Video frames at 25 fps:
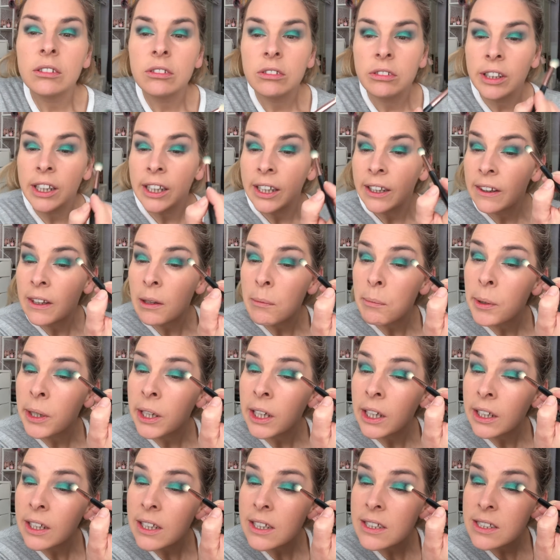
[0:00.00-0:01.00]
ring the
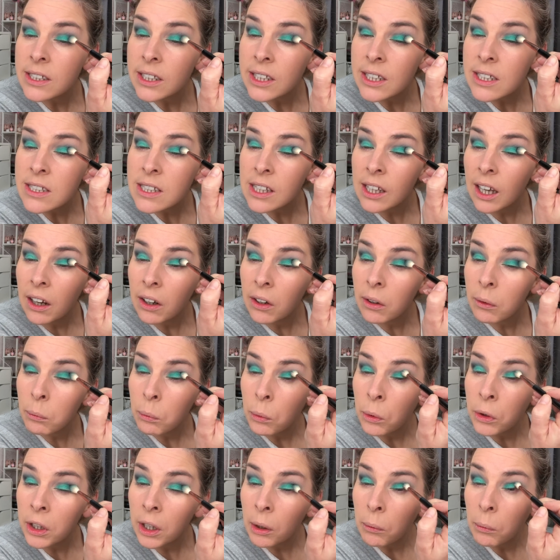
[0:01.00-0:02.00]
minute he sees that and
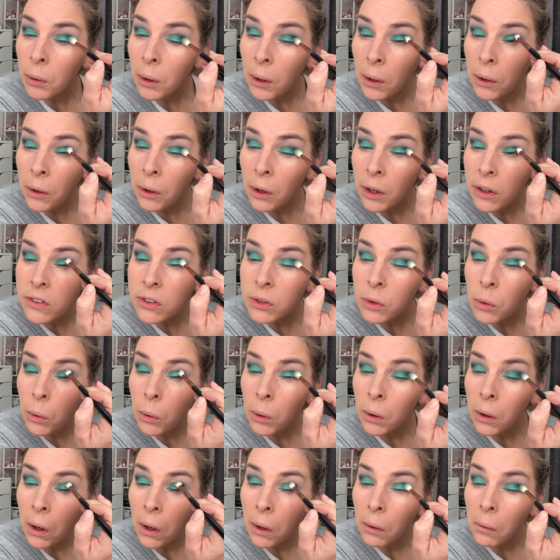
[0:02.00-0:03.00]
wonder what on earth's
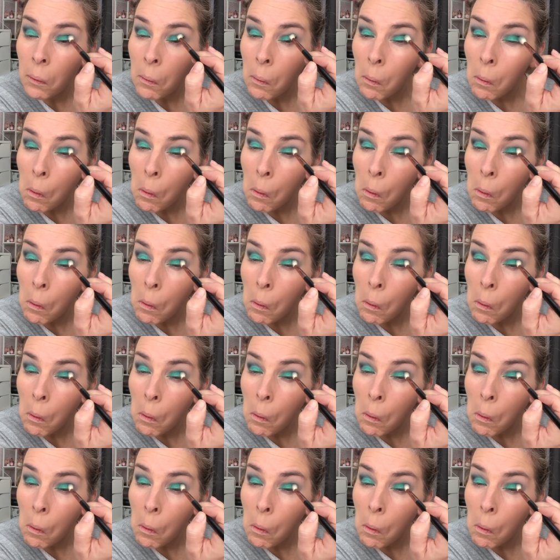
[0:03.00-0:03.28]
going on.